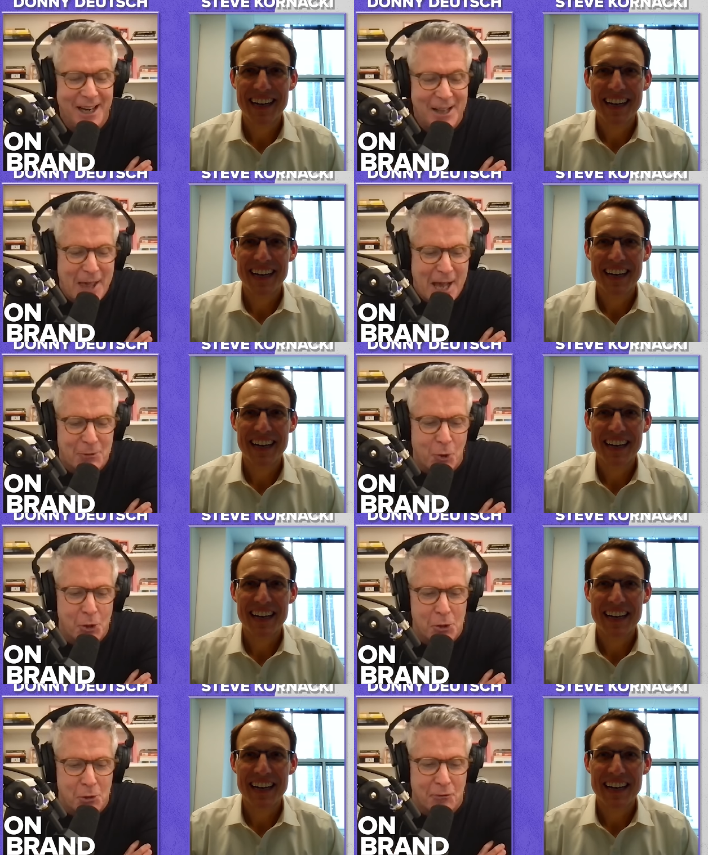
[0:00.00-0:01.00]
Speaker 1: And thanks for
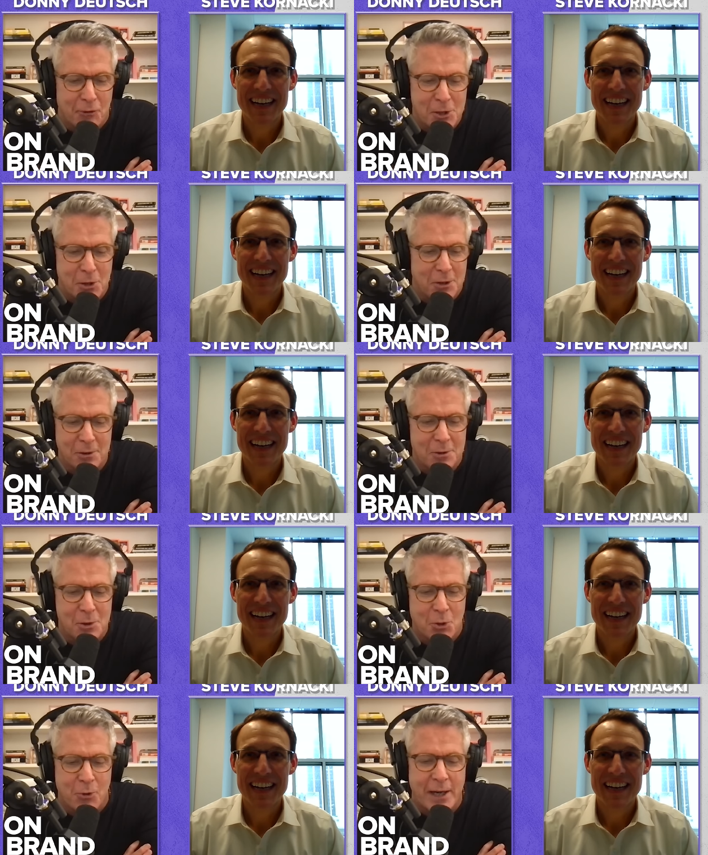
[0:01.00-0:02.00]
all you do for us. You, are
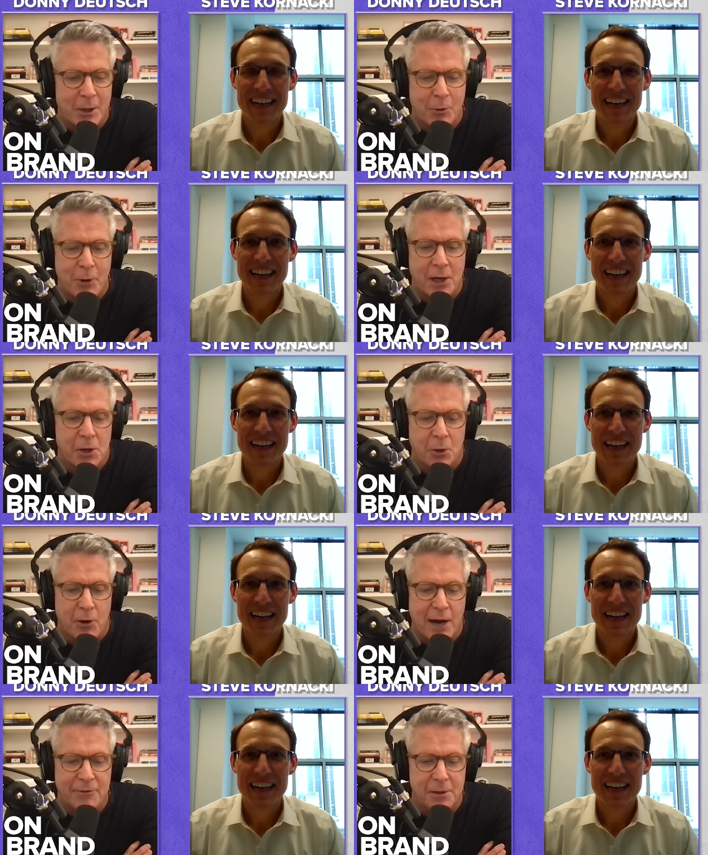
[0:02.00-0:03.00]
just great, great at your
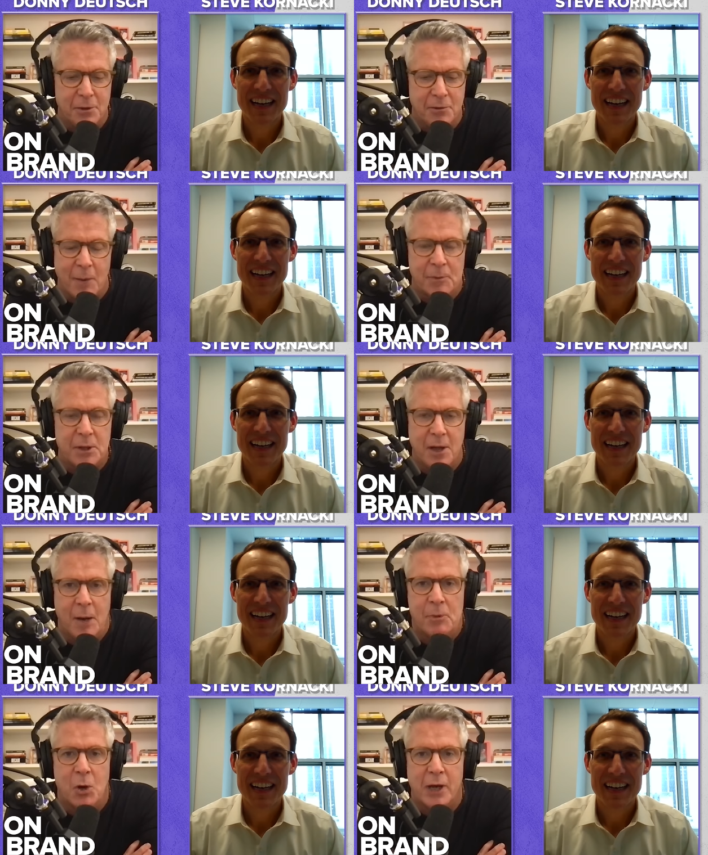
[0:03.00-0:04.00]
craft, and you up
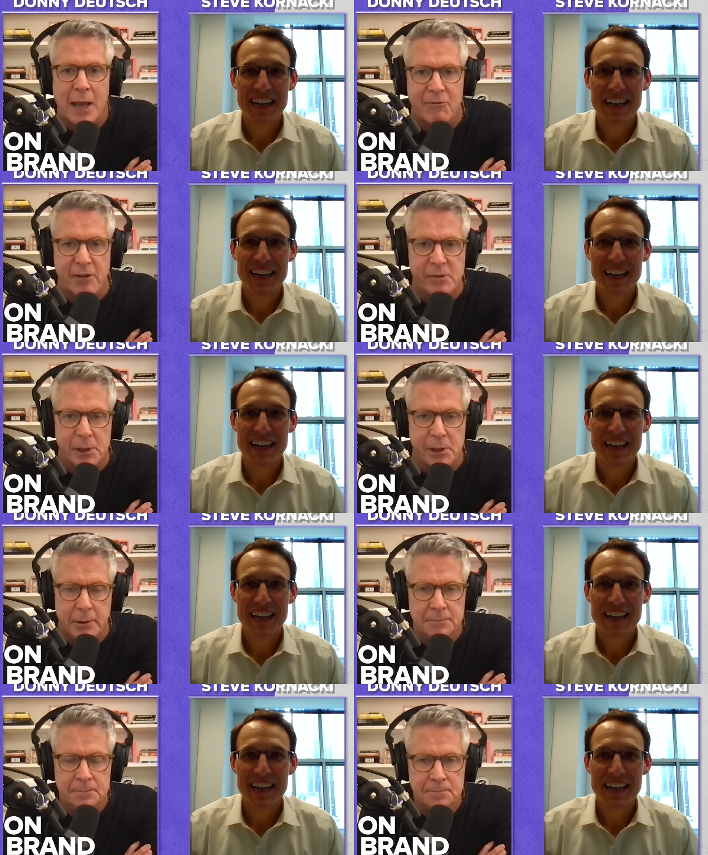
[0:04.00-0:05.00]
up the whole game for
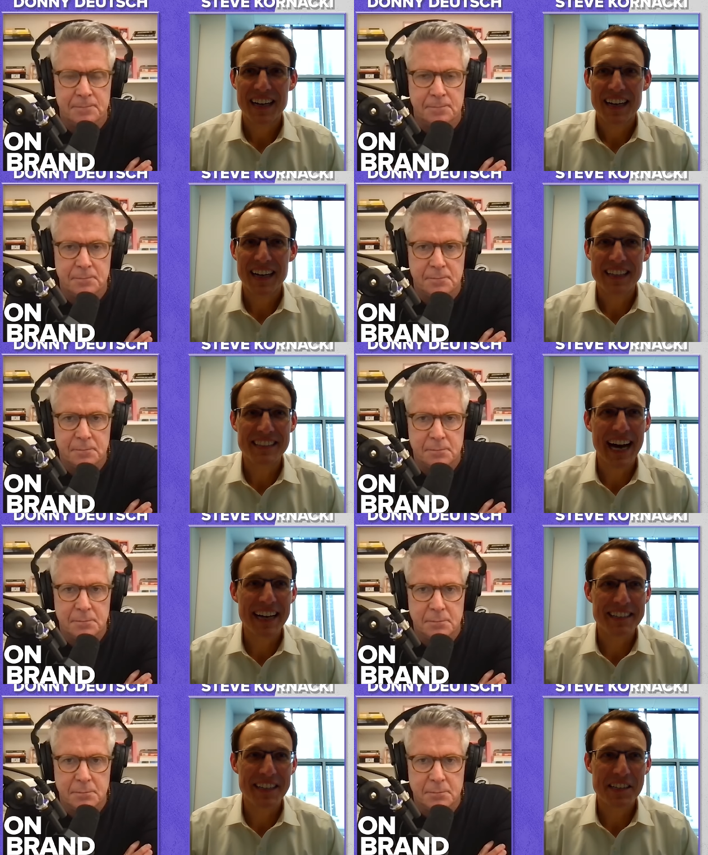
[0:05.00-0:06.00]
everybody.
Speaker 2: Uh,
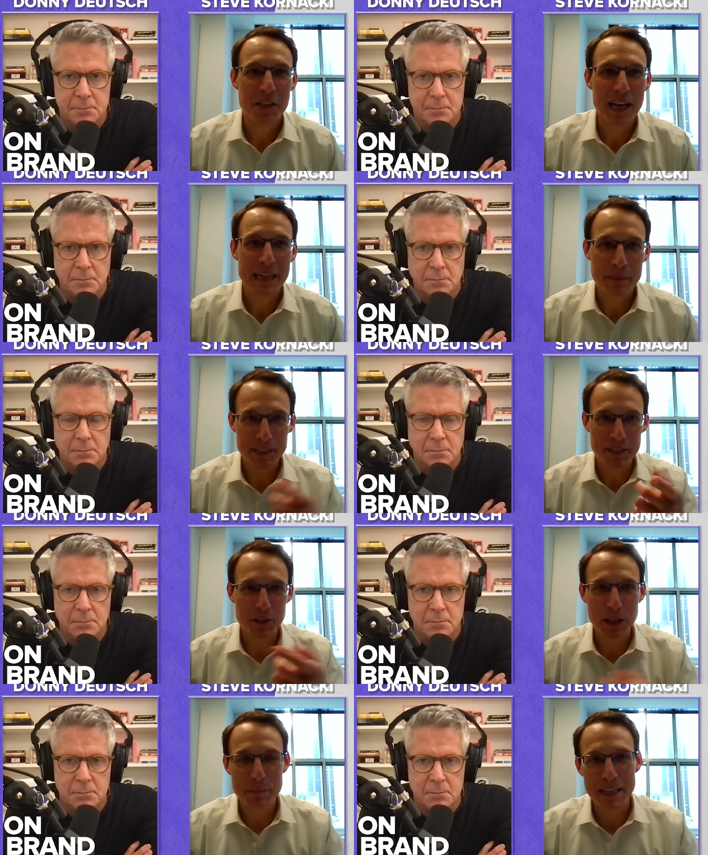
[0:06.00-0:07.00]
Donny, thanks a lot. And I'm going to
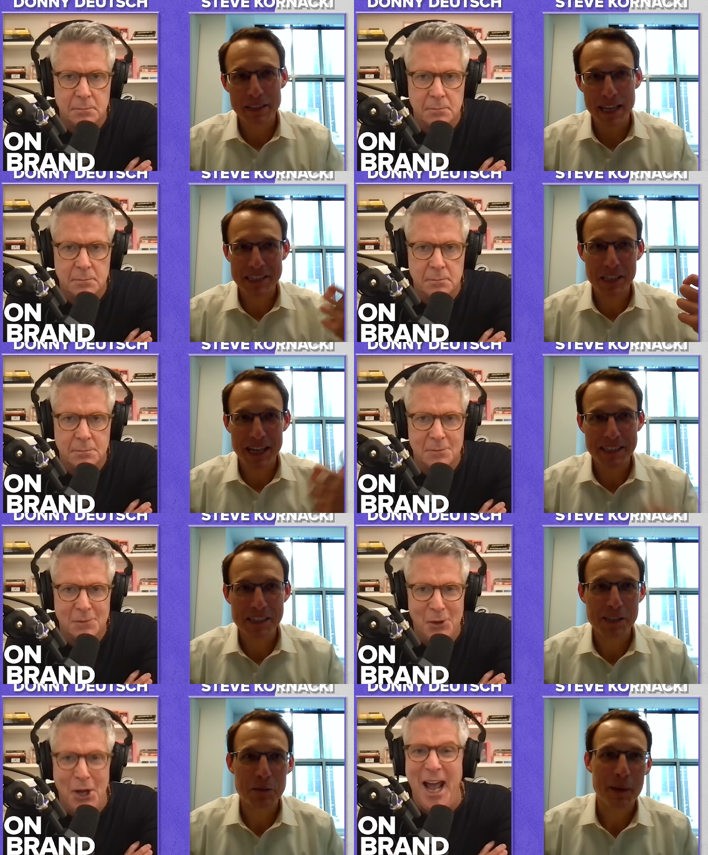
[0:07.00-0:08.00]
clip that last line and send it to